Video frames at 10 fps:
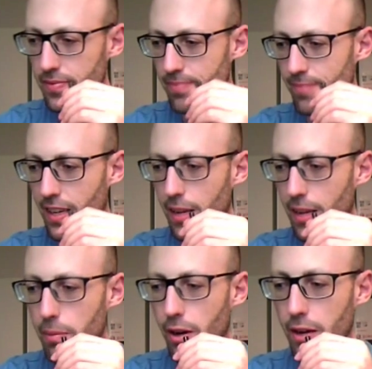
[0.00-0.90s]

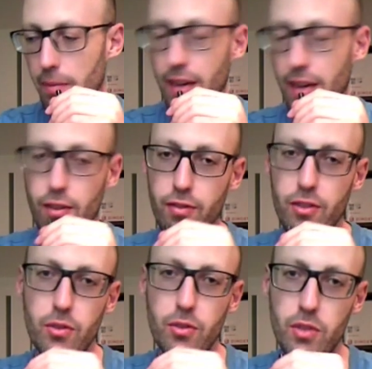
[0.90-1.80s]
clip-on
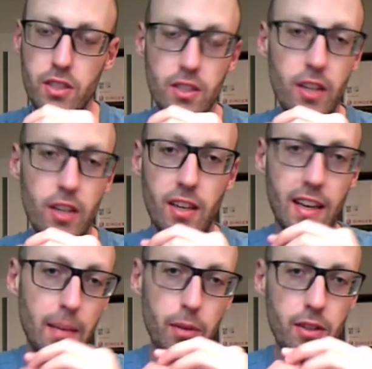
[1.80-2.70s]
microphone, which is not on a
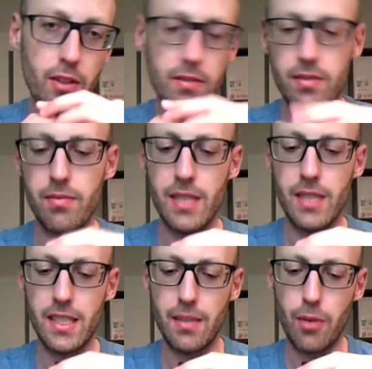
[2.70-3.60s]
clip-on, but
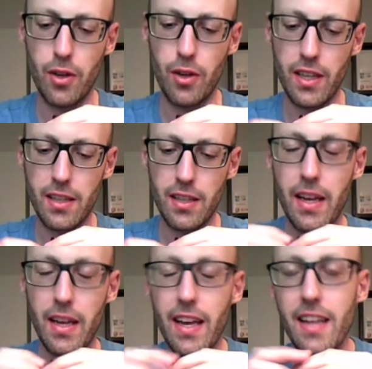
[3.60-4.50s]
I'm holding it in my
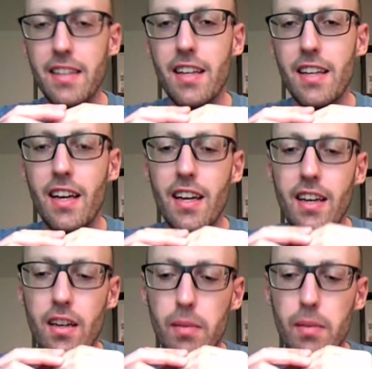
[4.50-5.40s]
hand
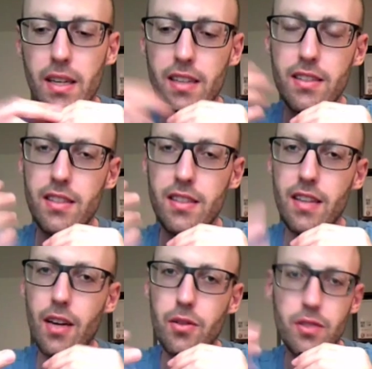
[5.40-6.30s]
because the
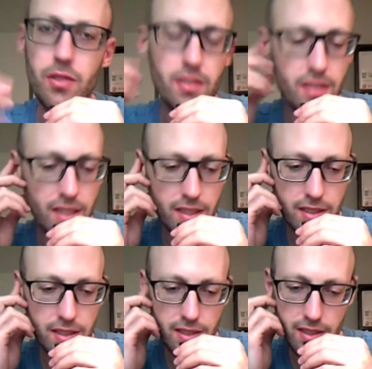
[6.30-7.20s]
sound
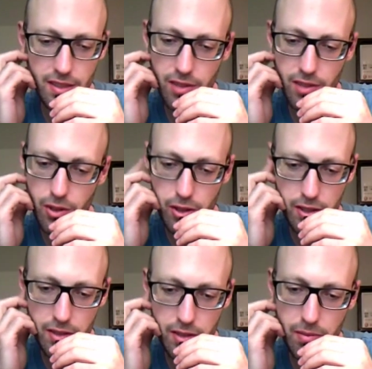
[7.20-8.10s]
is
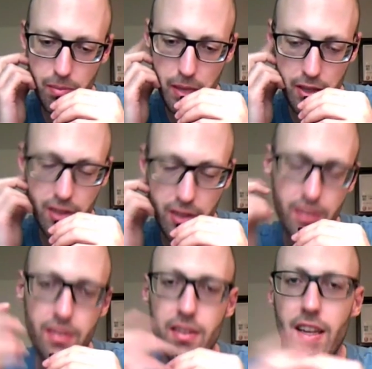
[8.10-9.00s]
recorded better
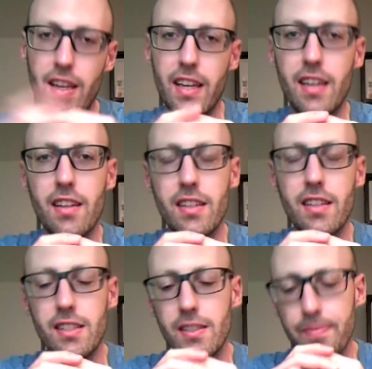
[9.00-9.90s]
like this.